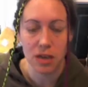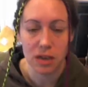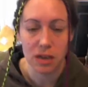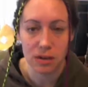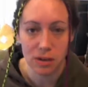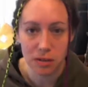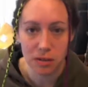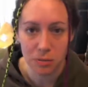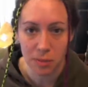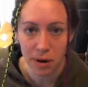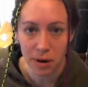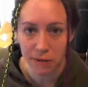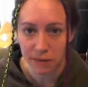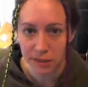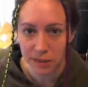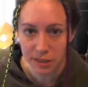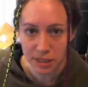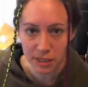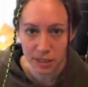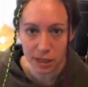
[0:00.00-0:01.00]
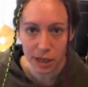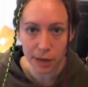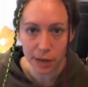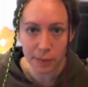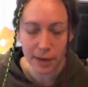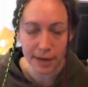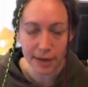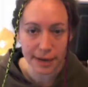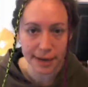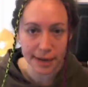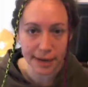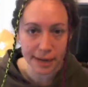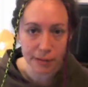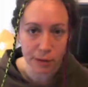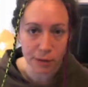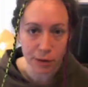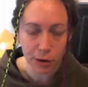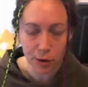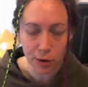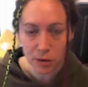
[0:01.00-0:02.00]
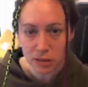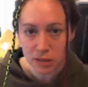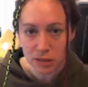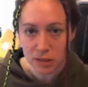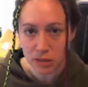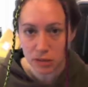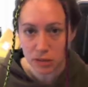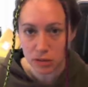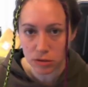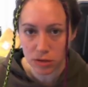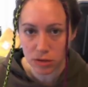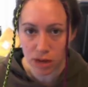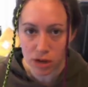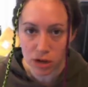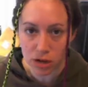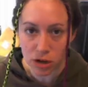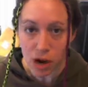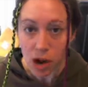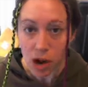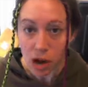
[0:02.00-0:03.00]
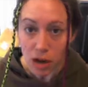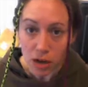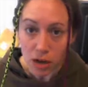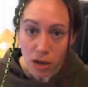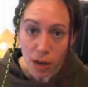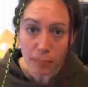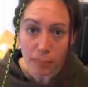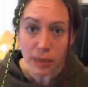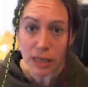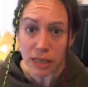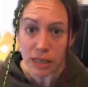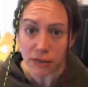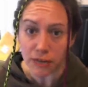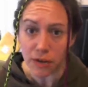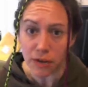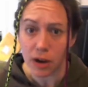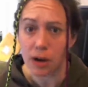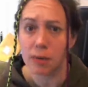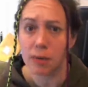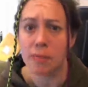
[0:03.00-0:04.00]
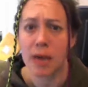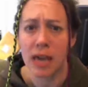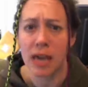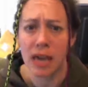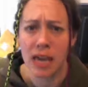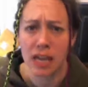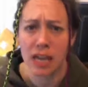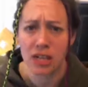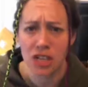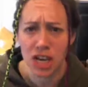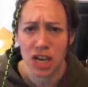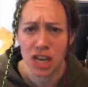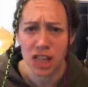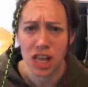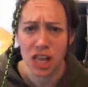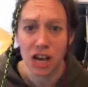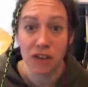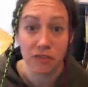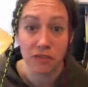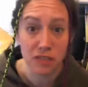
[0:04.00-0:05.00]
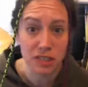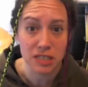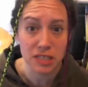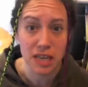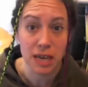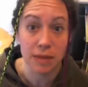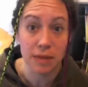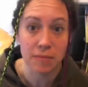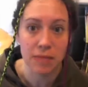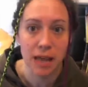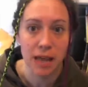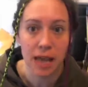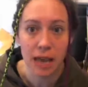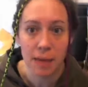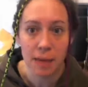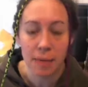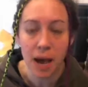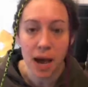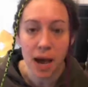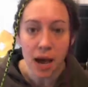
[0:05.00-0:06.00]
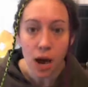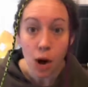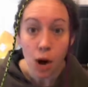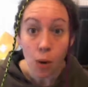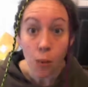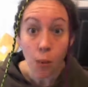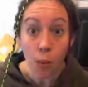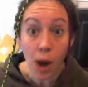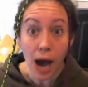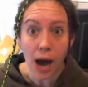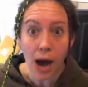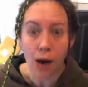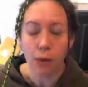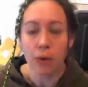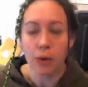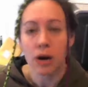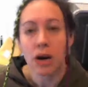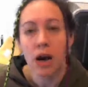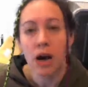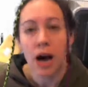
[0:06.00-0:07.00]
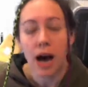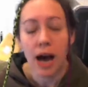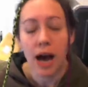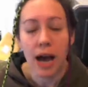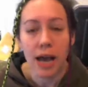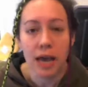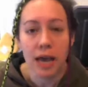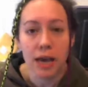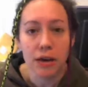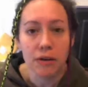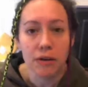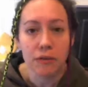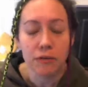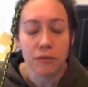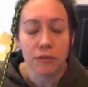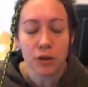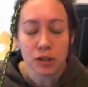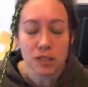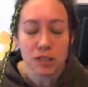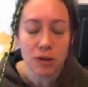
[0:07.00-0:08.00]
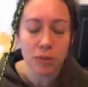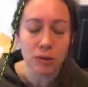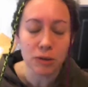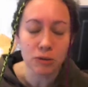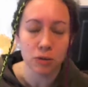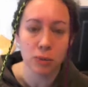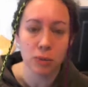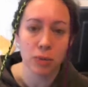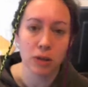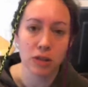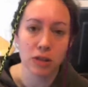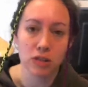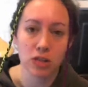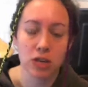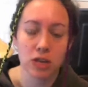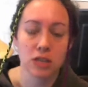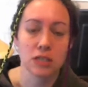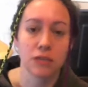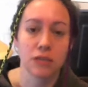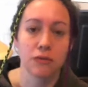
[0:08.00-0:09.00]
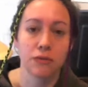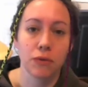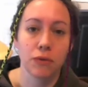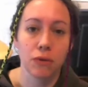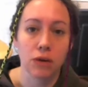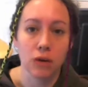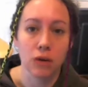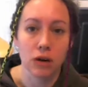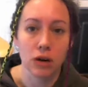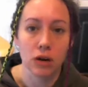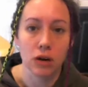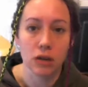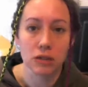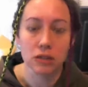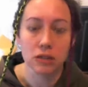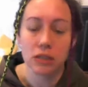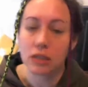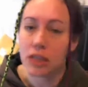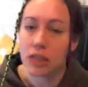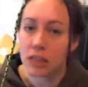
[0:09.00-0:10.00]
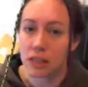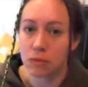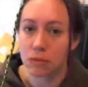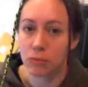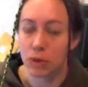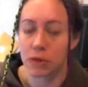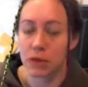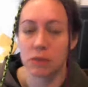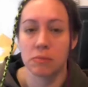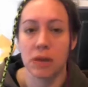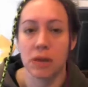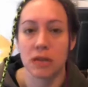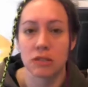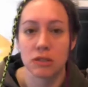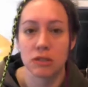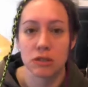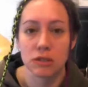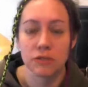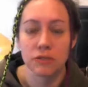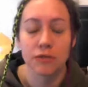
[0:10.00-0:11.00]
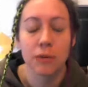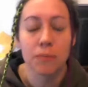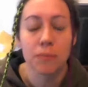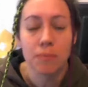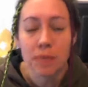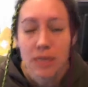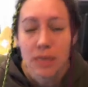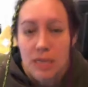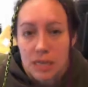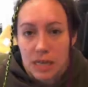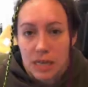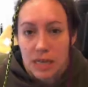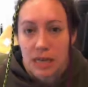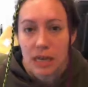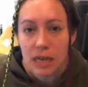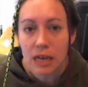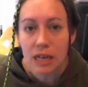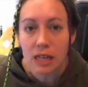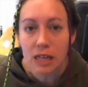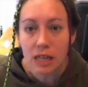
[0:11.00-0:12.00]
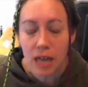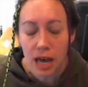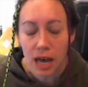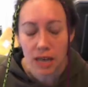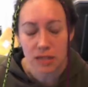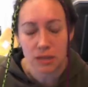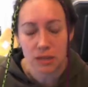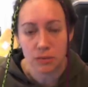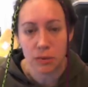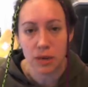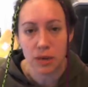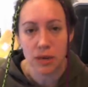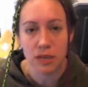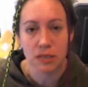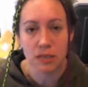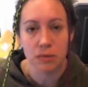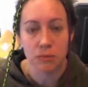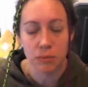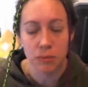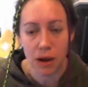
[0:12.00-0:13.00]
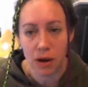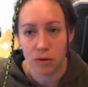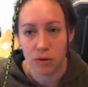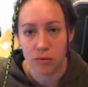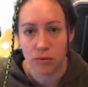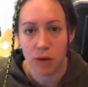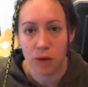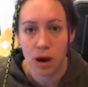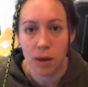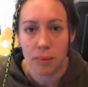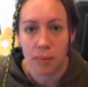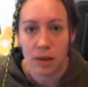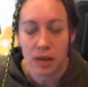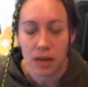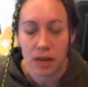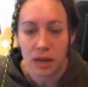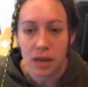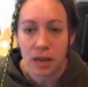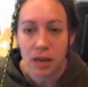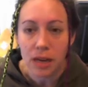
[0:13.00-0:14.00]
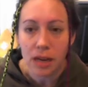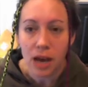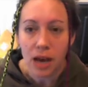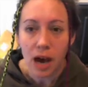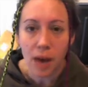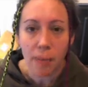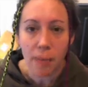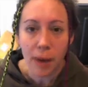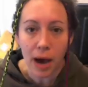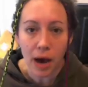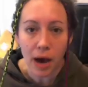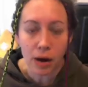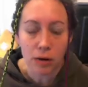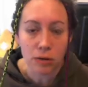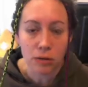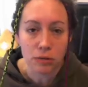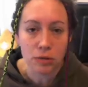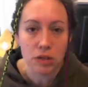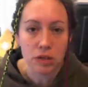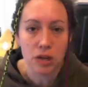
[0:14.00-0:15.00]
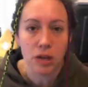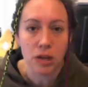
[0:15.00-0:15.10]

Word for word: here at the Breakfast Club and I am your host, Sister Danger, nominally from a channel of the same name. Wow! First I want to apologize to Nathan Brendan Masters for missing last week's round robin about